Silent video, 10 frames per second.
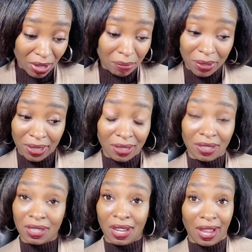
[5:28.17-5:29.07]
I
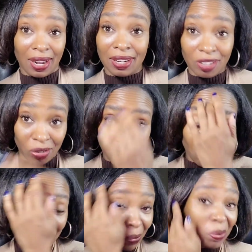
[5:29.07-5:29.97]
mean, I didn't know, it
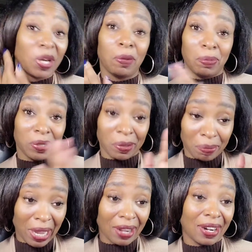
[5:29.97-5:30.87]
wasn't no puppies
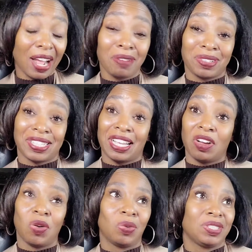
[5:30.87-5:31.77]
about it. I was like,
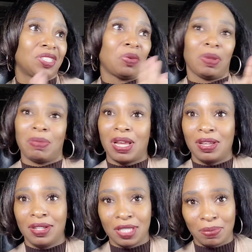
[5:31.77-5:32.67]
oh, this is gonna be my
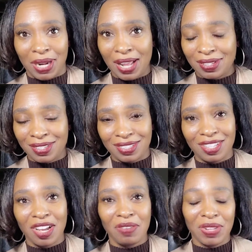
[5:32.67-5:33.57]
husband. I just
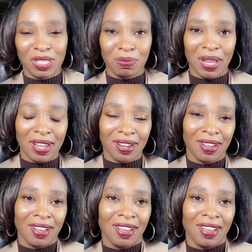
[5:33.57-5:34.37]
love this man.